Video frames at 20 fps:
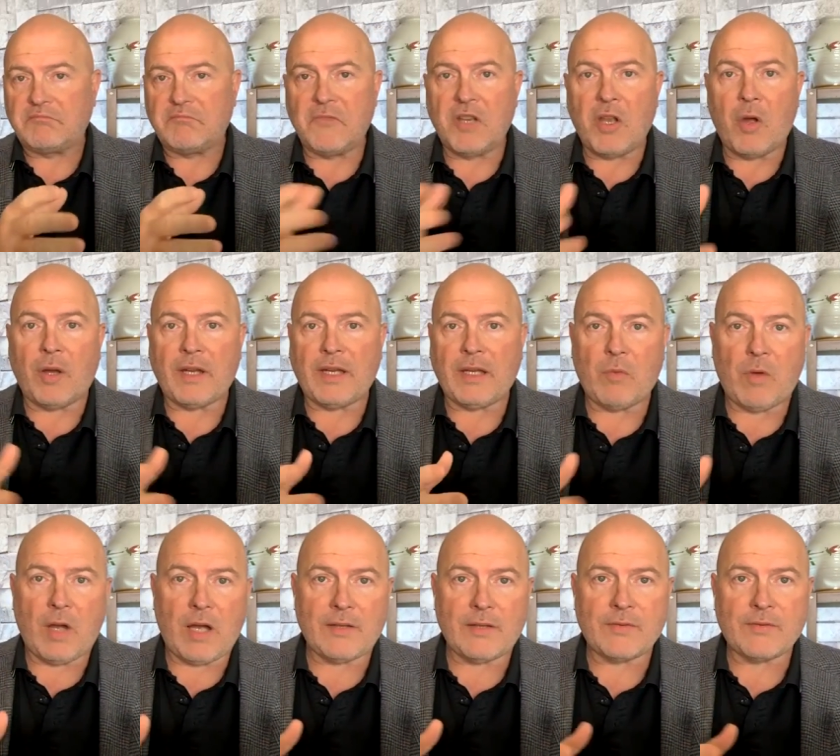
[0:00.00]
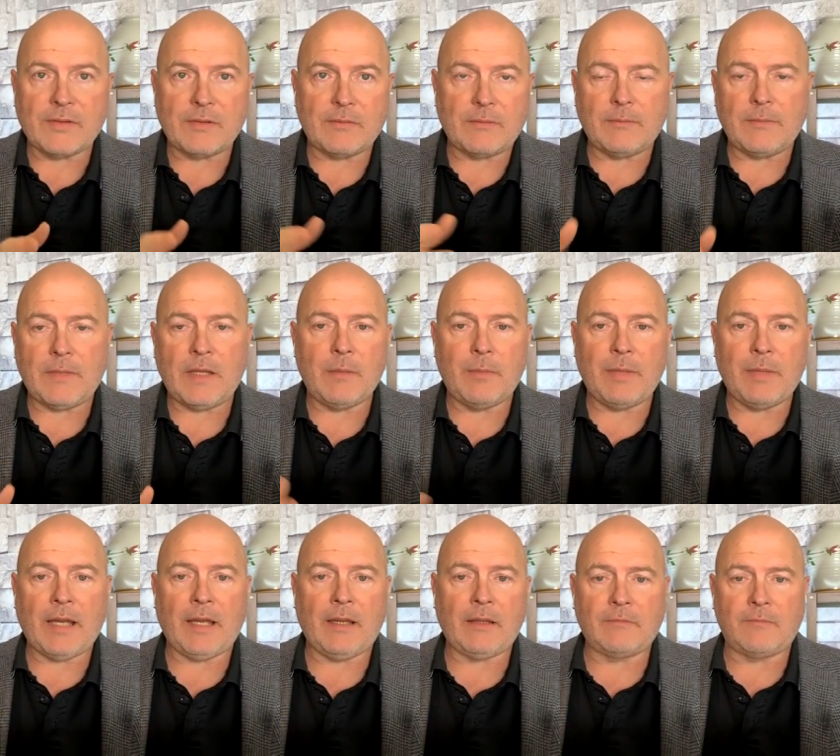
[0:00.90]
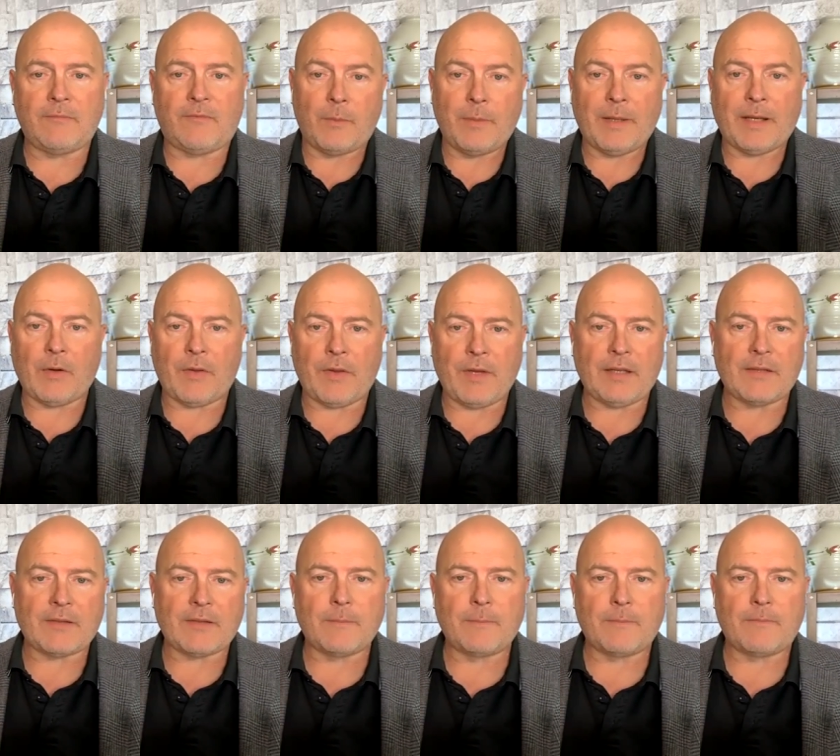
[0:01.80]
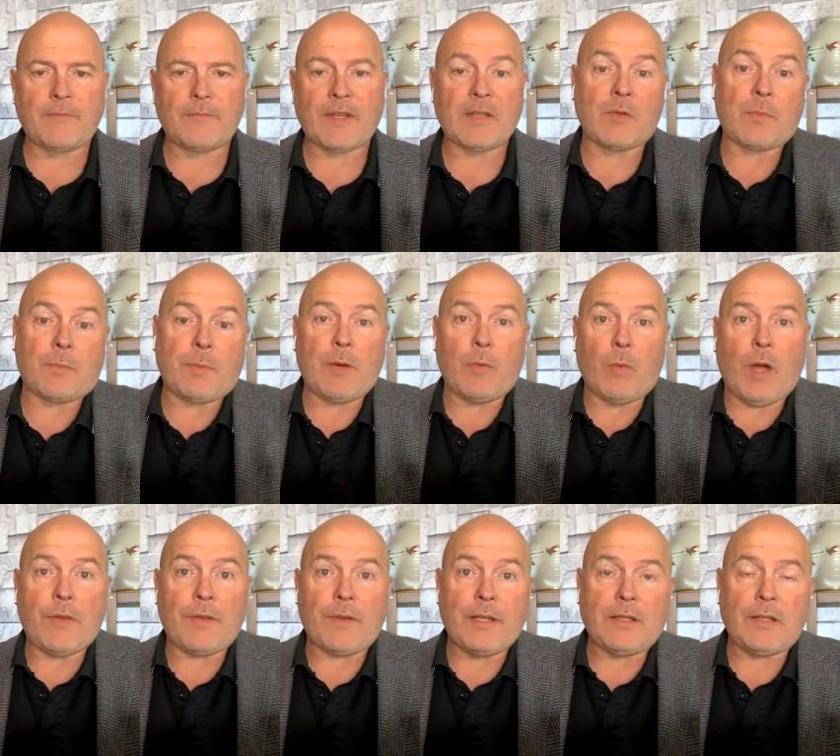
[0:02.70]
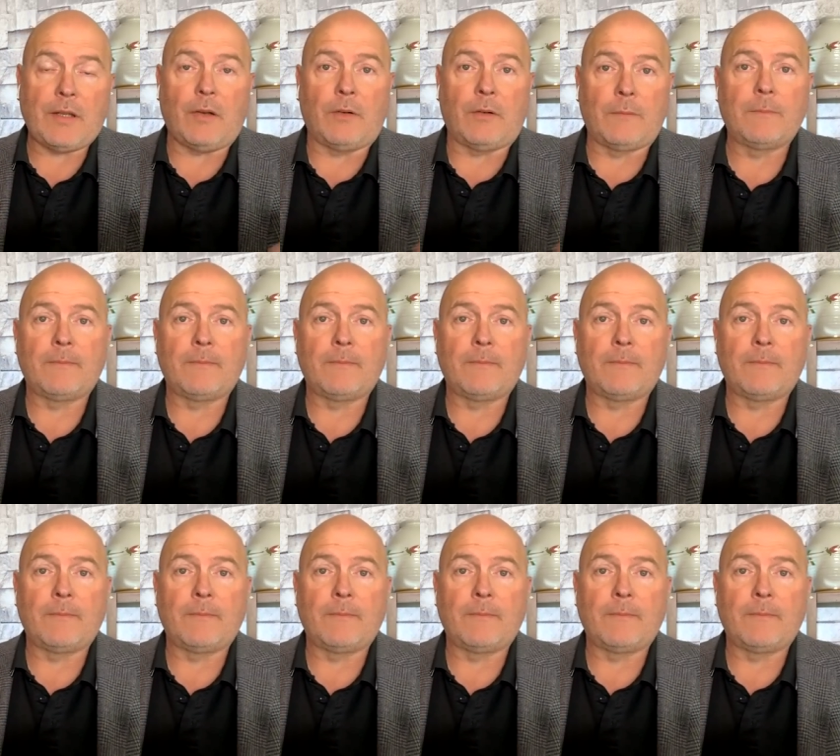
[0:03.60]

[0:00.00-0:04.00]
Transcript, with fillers: knowing he was in the beginning for bigger things? Because well, he's pretty wealthy too.